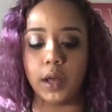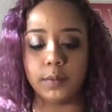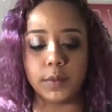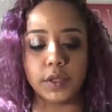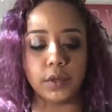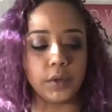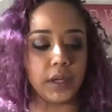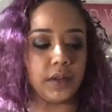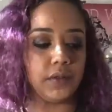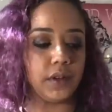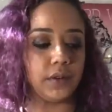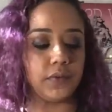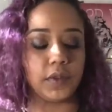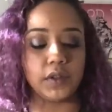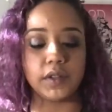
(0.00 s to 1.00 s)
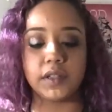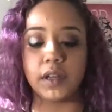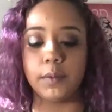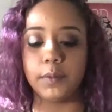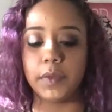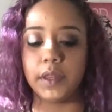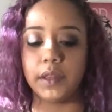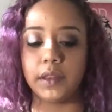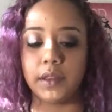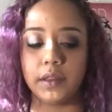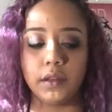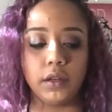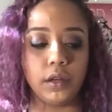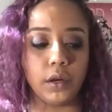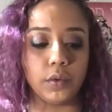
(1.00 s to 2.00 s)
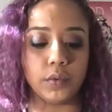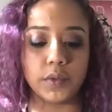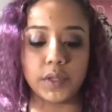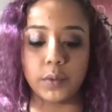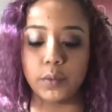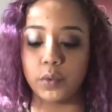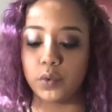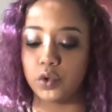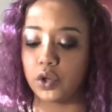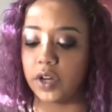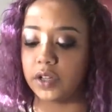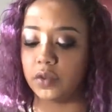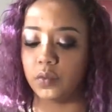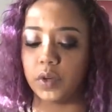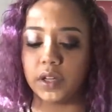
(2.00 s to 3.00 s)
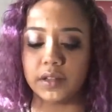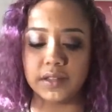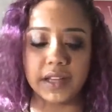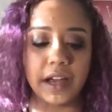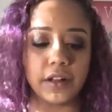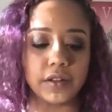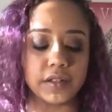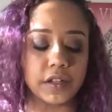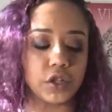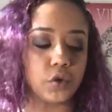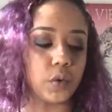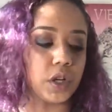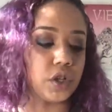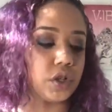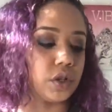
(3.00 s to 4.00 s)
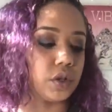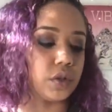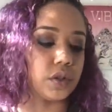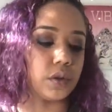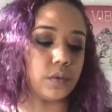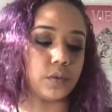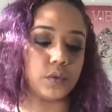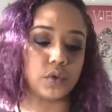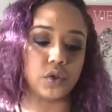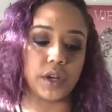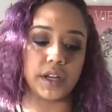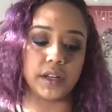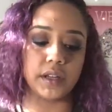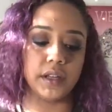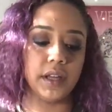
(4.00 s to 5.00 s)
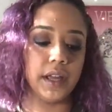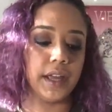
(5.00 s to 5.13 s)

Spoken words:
So even if there's some, you know, someone who's trying to reconcile the situation, or someone who's trying to